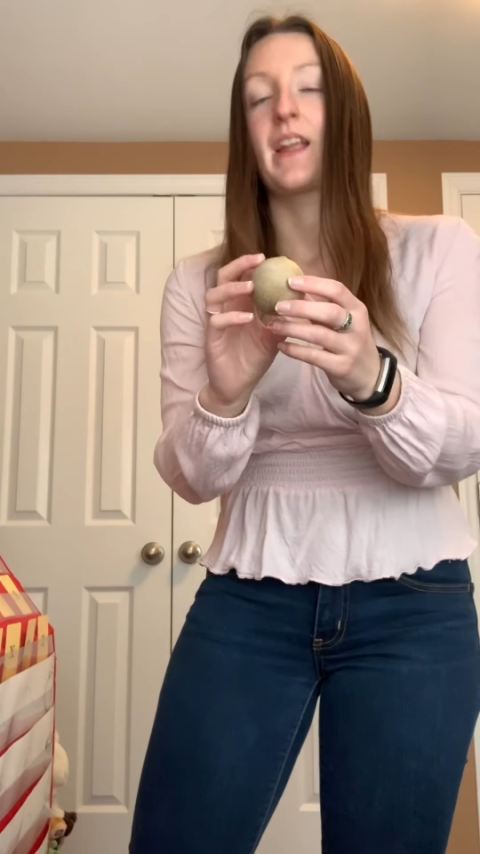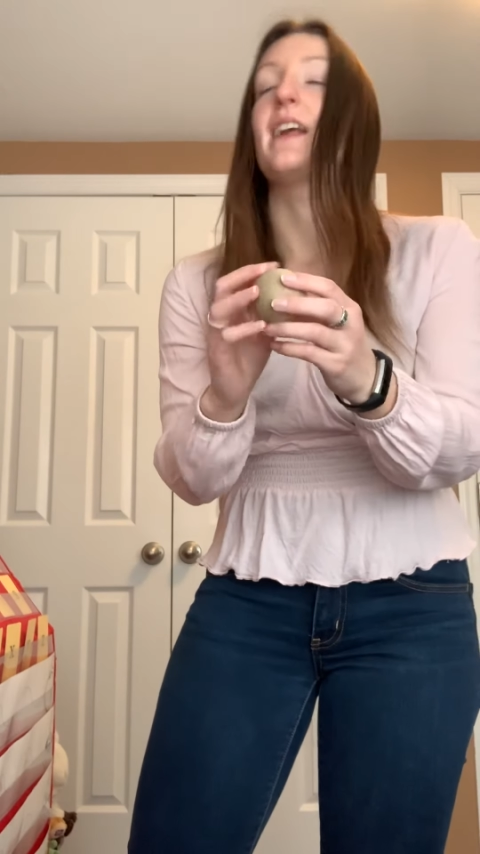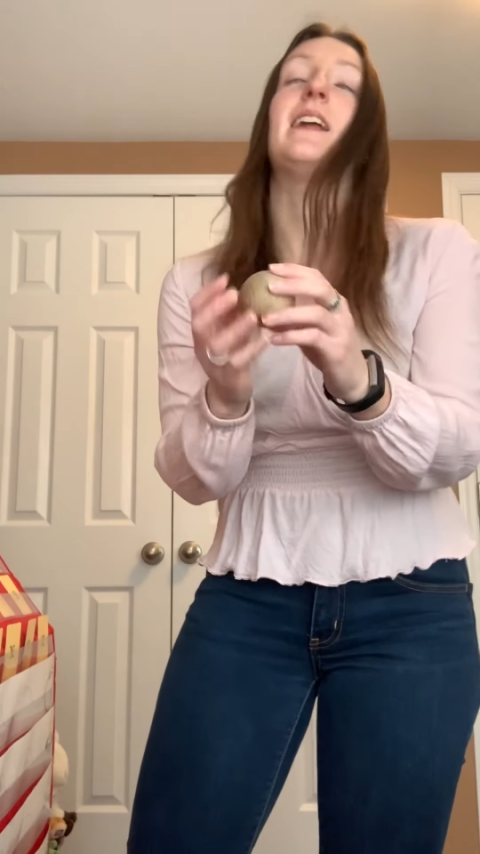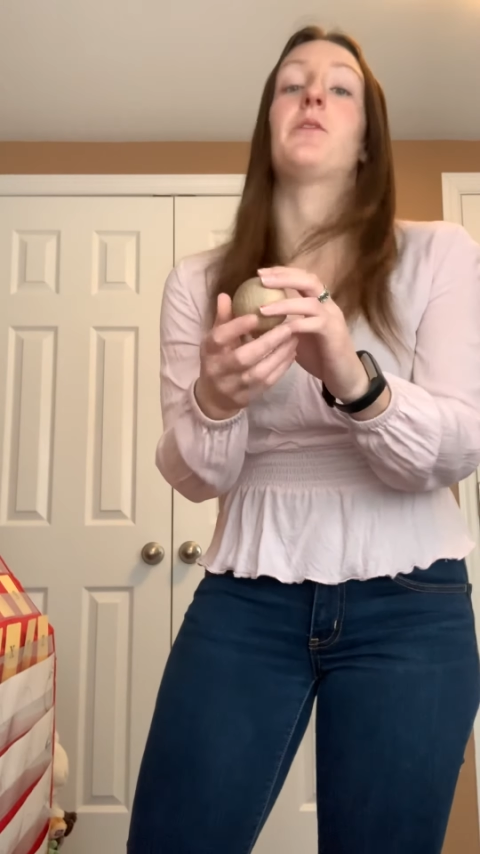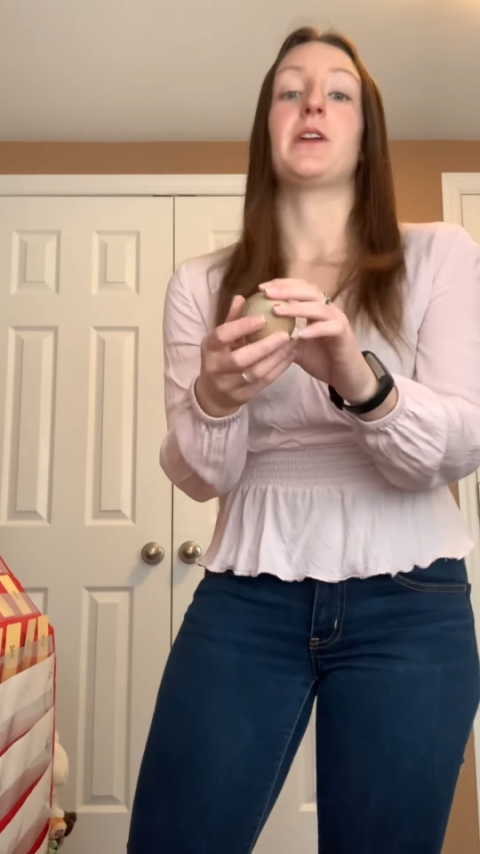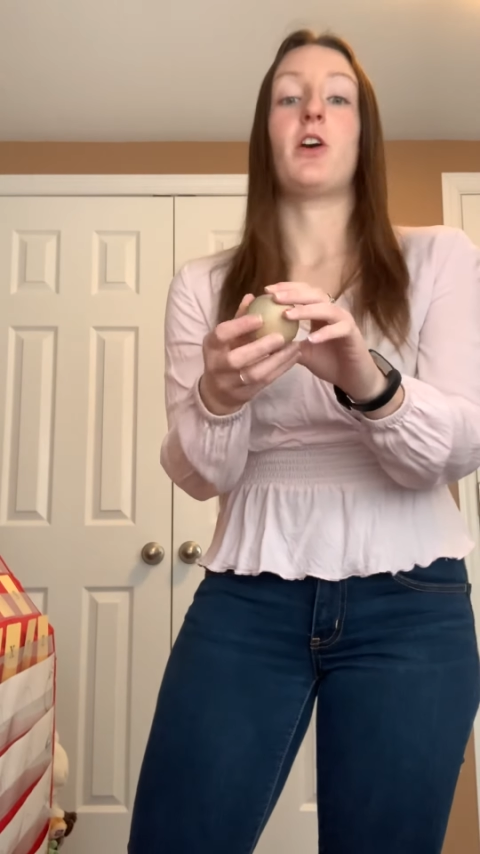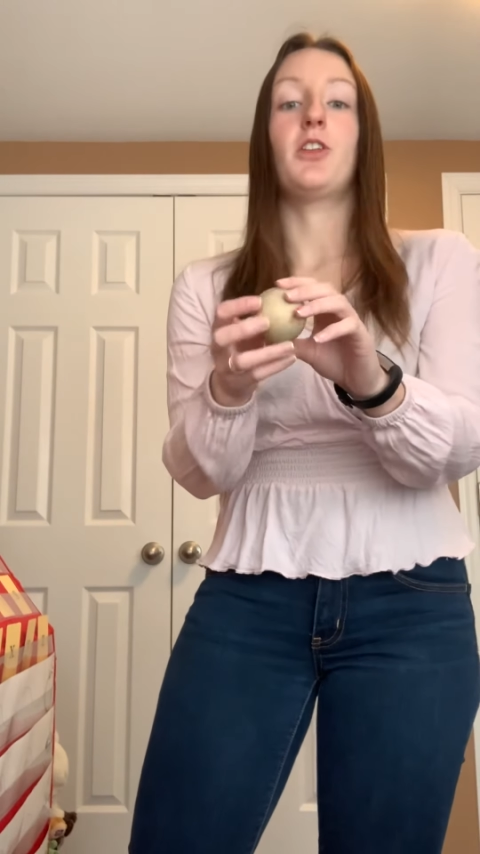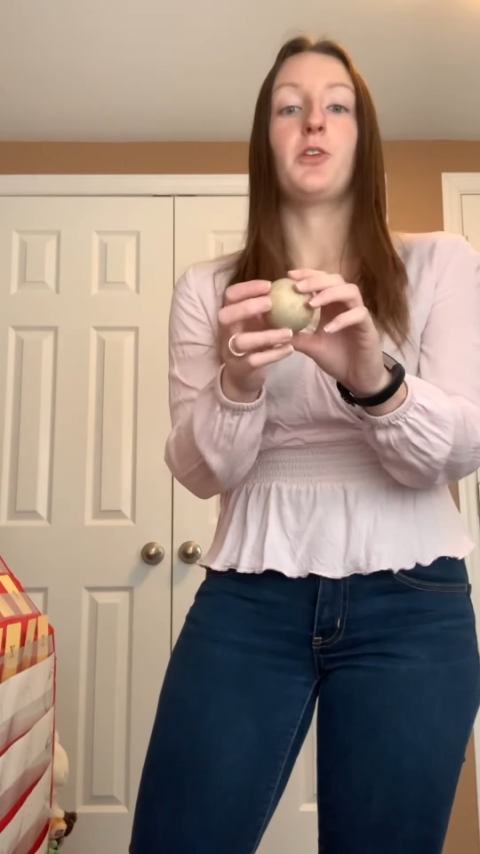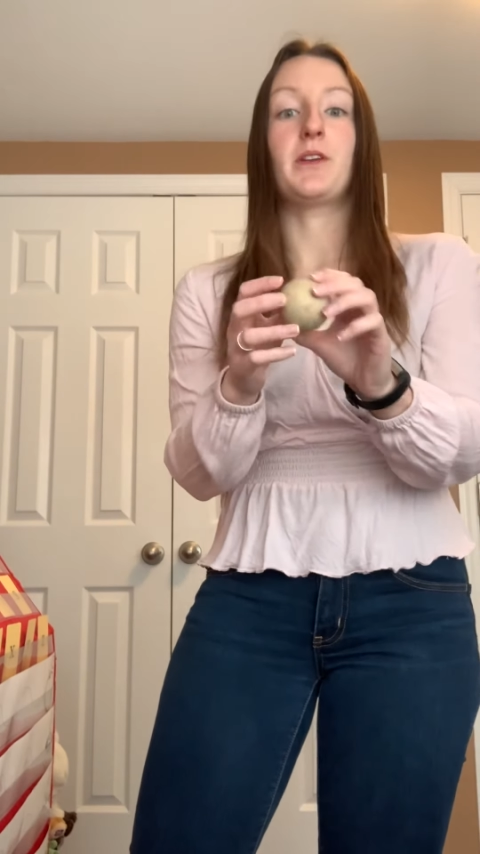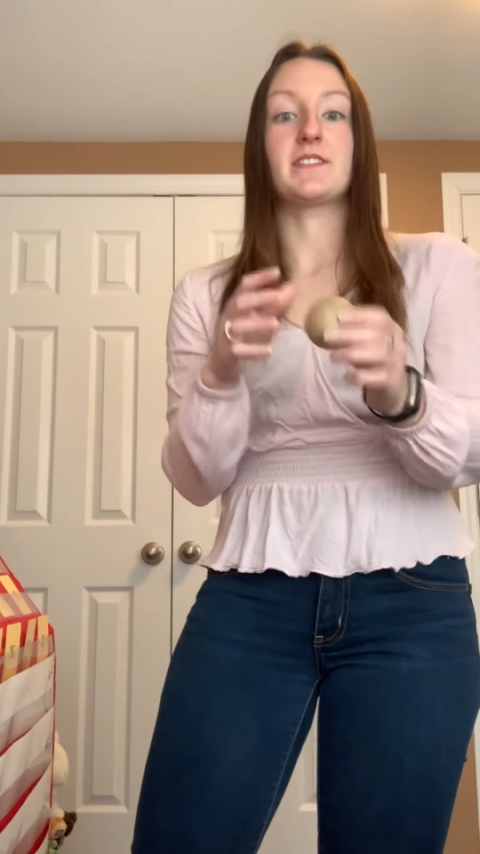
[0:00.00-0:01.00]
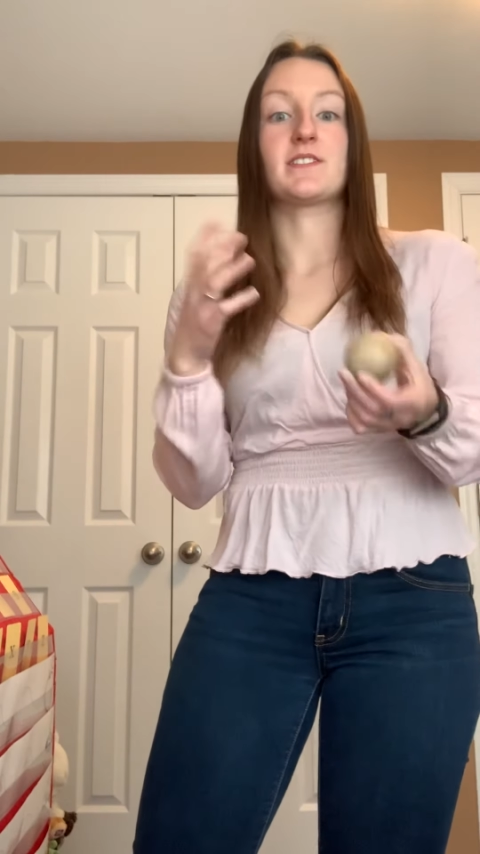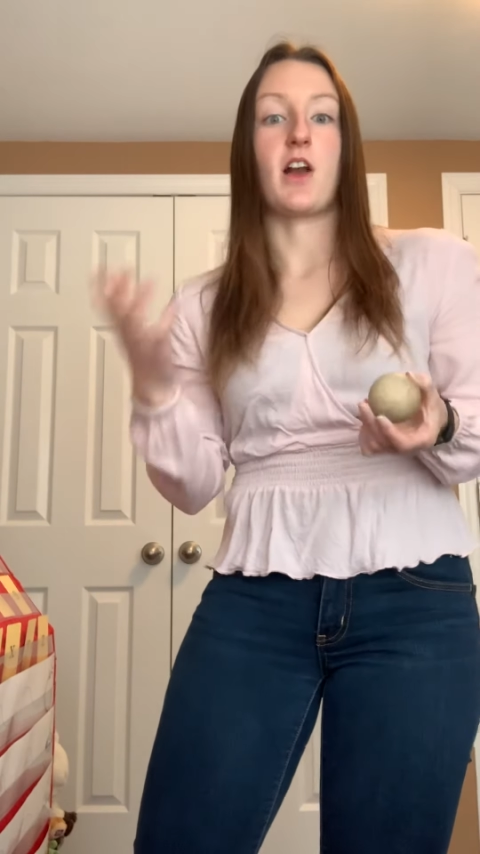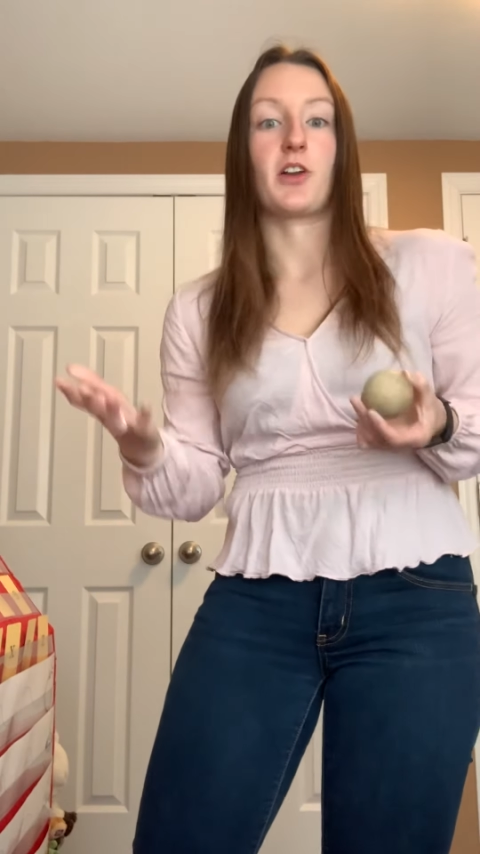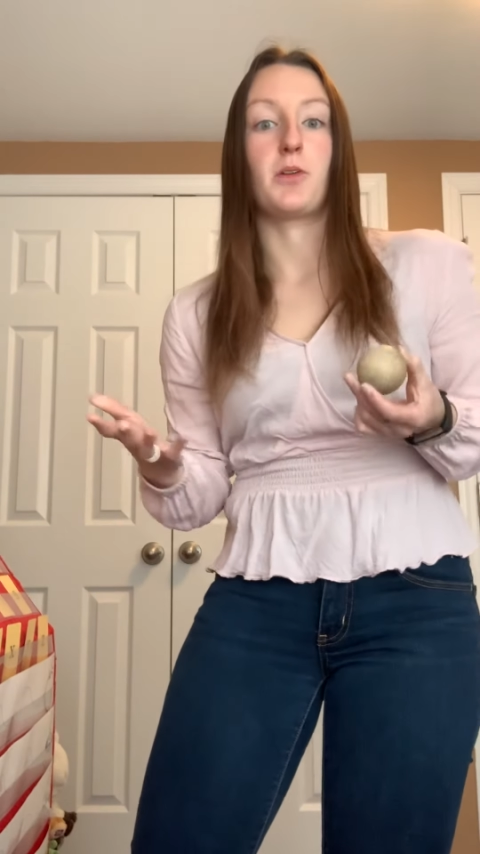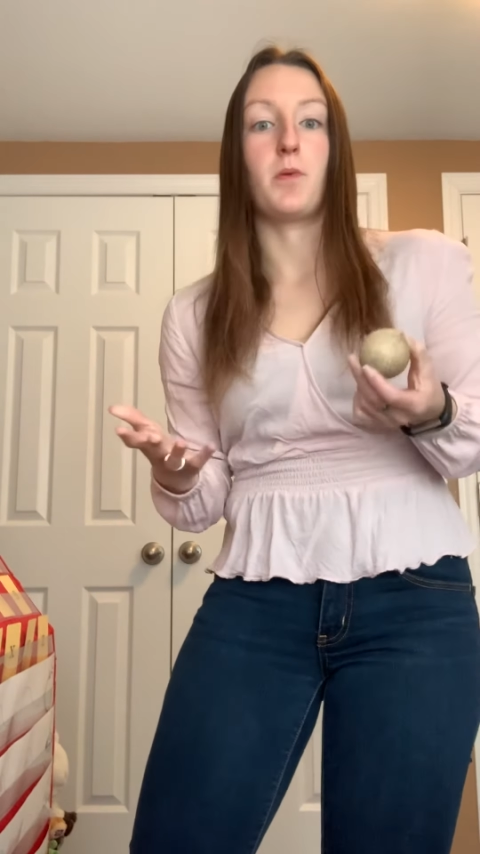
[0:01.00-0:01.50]
And now we all know what a
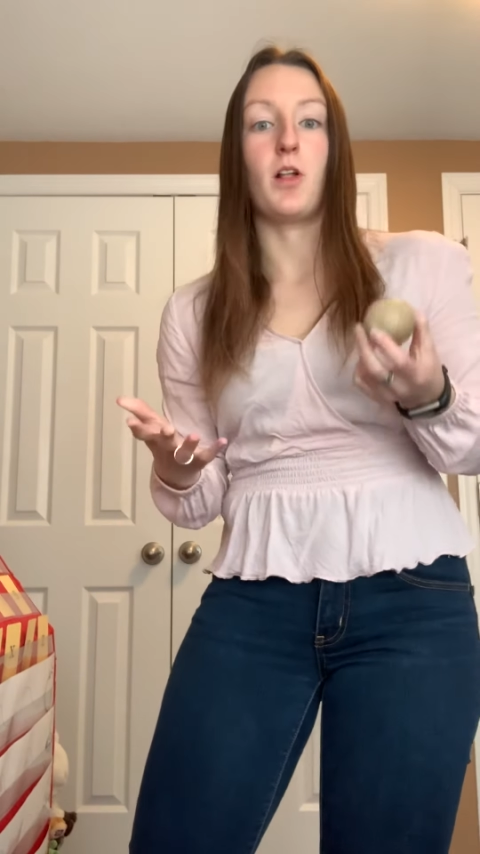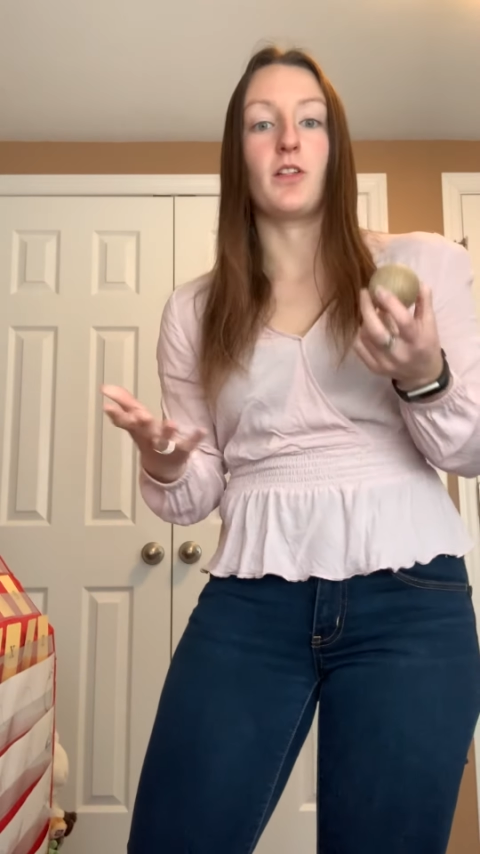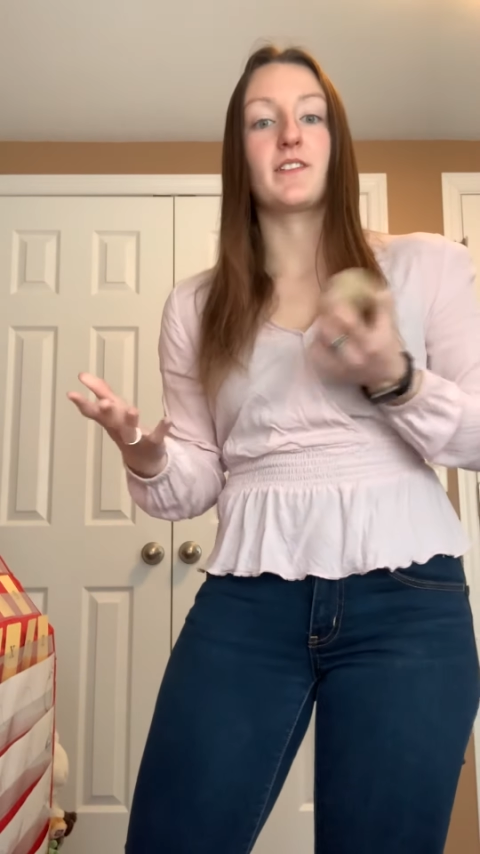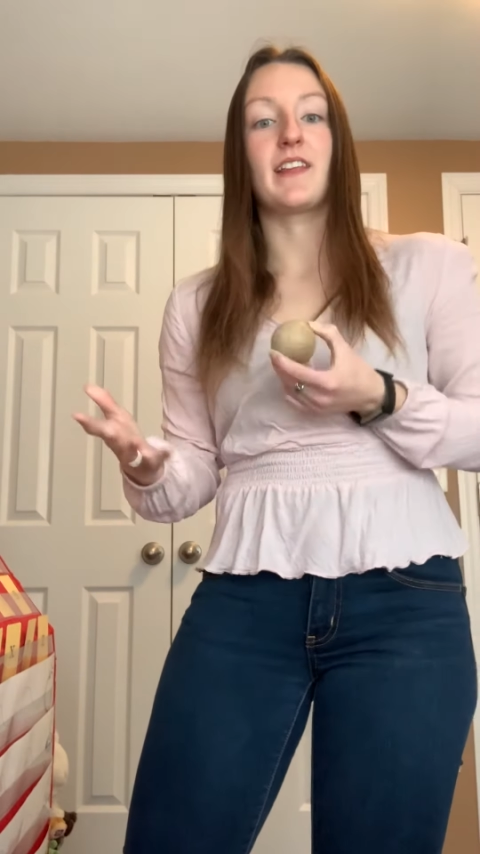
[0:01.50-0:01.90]
soccer ball looks